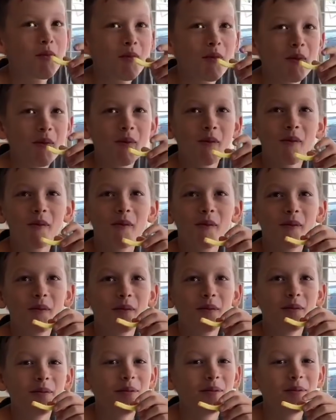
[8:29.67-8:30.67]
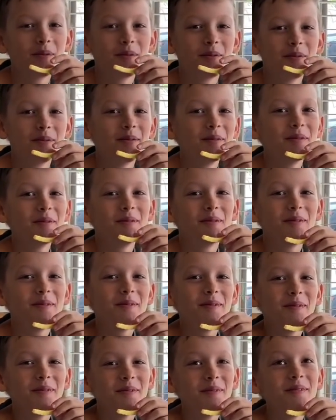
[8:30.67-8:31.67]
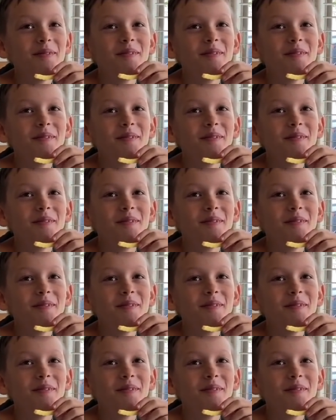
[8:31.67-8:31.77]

[no speech]